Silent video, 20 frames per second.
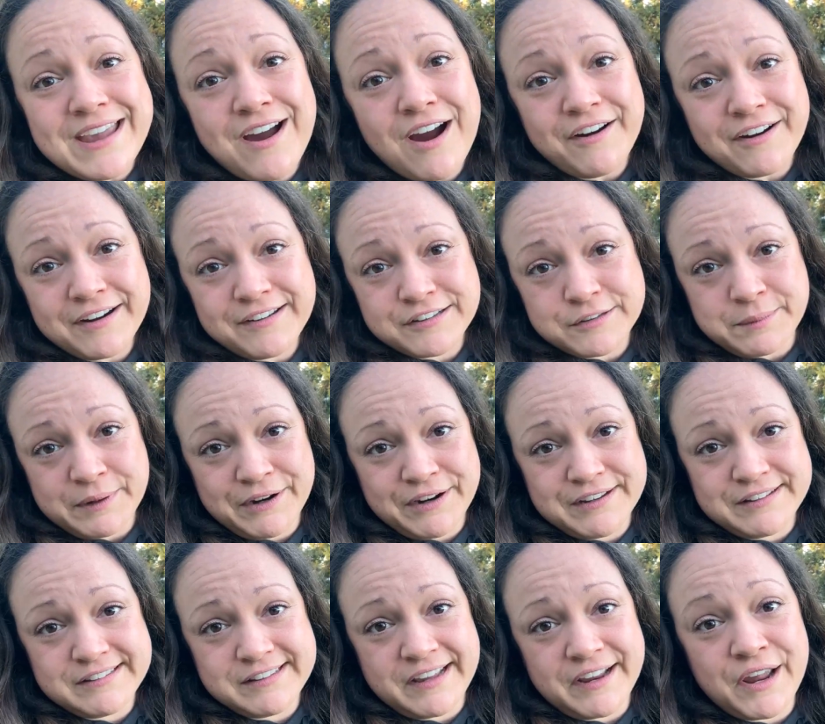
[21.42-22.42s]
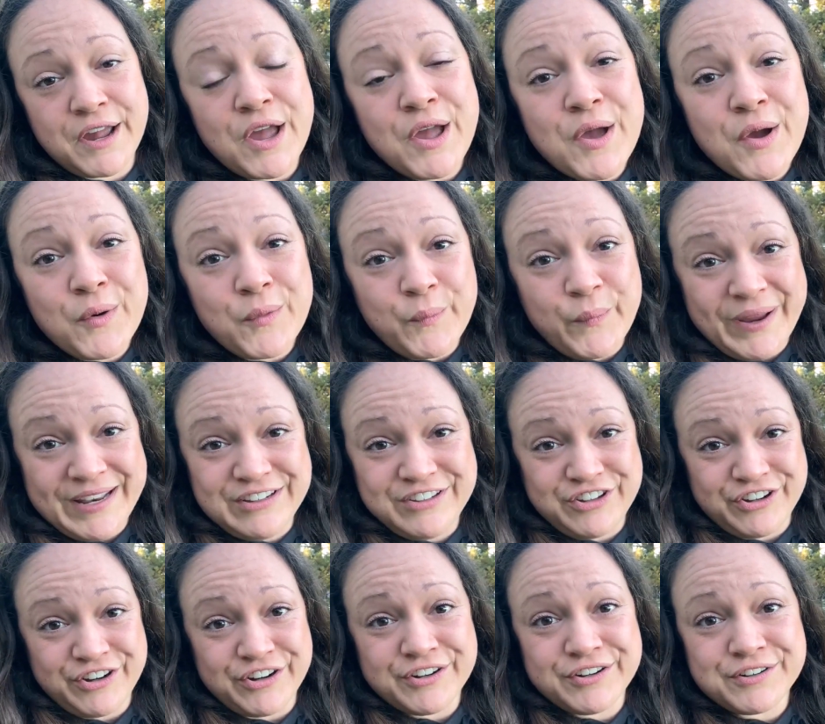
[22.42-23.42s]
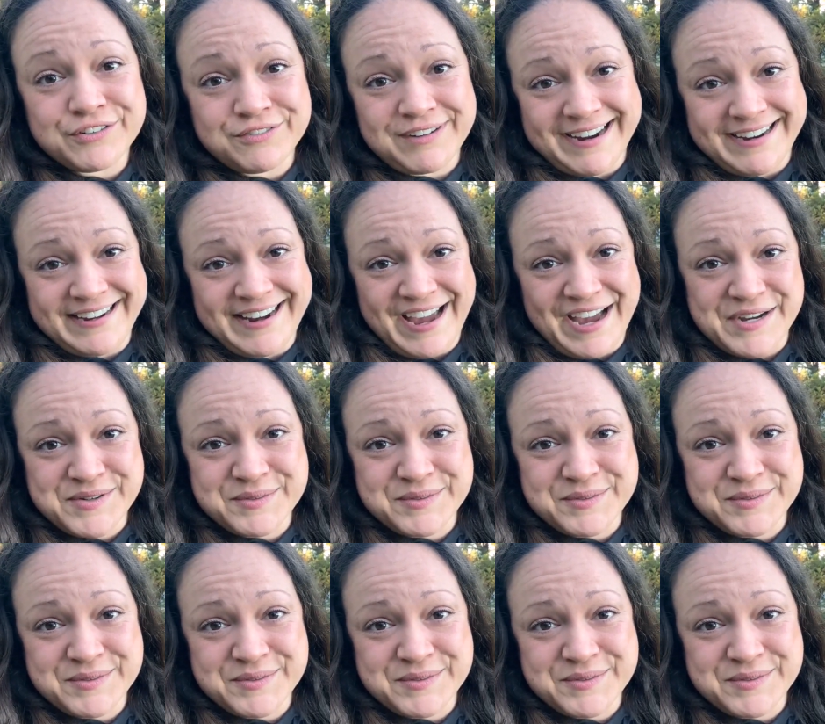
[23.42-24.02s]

are experiencing winter right now.